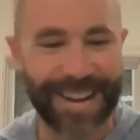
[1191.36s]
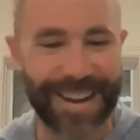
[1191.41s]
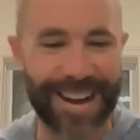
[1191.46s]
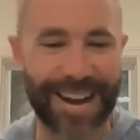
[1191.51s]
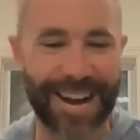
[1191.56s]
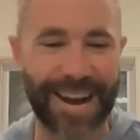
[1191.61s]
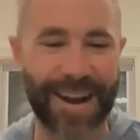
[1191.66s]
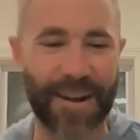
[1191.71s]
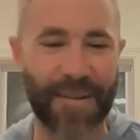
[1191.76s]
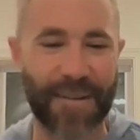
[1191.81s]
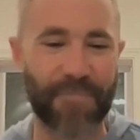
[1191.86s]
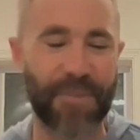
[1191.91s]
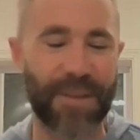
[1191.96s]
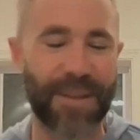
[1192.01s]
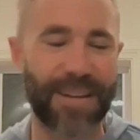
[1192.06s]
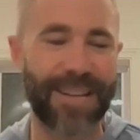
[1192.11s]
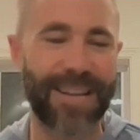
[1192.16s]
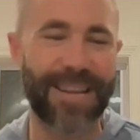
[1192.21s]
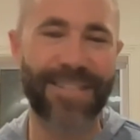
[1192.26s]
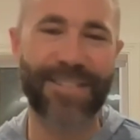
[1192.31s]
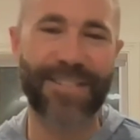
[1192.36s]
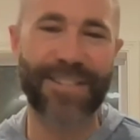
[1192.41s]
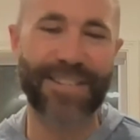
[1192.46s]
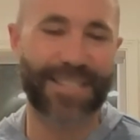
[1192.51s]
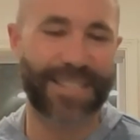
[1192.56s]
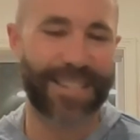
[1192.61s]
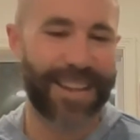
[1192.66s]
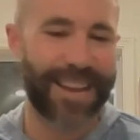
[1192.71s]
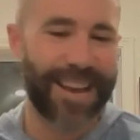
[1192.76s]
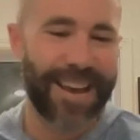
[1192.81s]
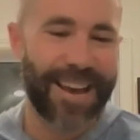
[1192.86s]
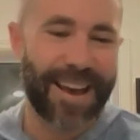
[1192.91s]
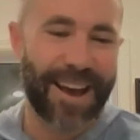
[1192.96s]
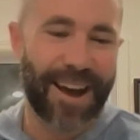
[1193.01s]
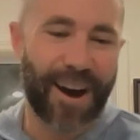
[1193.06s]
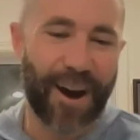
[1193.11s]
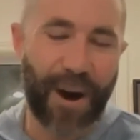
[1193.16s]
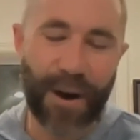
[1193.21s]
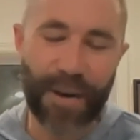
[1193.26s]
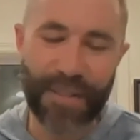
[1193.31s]
But yeah, just
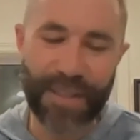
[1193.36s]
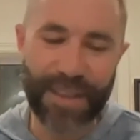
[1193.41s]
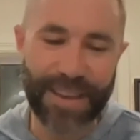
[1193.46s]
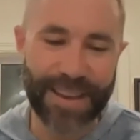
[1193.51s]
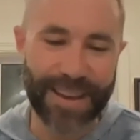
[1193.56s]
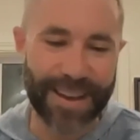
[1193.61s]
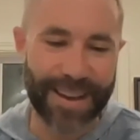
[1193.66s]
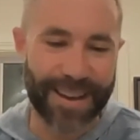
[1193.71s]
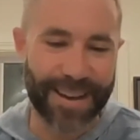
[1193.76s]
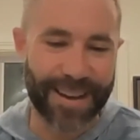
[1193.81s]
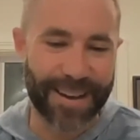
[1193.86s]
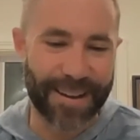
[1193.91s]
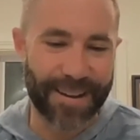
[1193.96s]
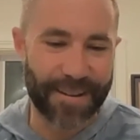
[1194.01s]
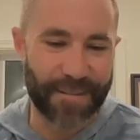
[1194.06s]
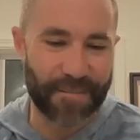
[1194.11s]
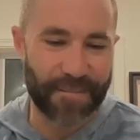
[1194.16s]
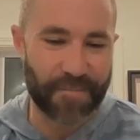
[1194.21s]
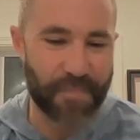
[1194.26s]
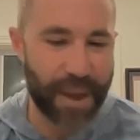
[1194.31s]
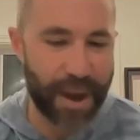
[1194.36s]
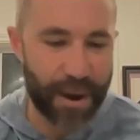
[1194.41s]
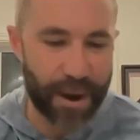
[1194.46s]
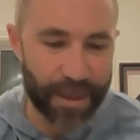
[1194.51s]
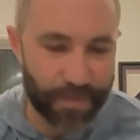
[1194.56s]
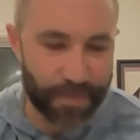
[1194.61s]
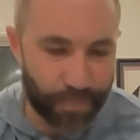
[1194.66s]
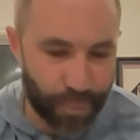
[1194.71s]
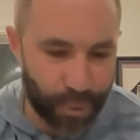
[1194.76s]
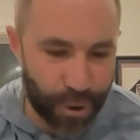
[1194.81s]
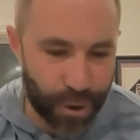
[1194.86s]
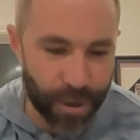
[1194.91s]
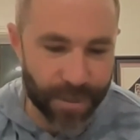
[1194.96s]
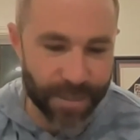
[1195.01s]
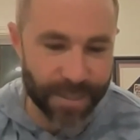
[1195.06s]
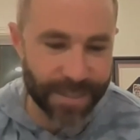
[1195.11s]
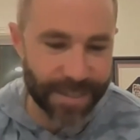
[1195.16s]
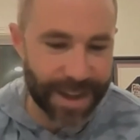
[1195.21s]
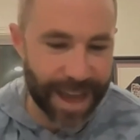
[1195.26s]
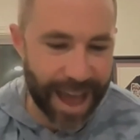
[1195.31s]
all the Meredith
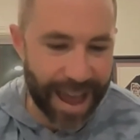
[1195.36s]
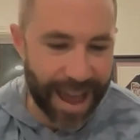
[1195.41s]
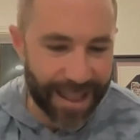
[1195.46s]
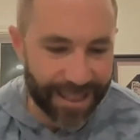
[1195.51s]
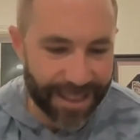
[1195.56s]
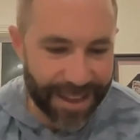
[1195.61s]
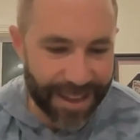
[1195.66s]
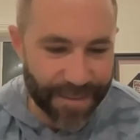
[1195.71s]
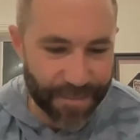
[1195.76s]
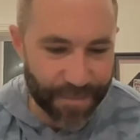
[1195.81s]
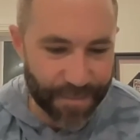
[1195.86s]
Brooks, Natalie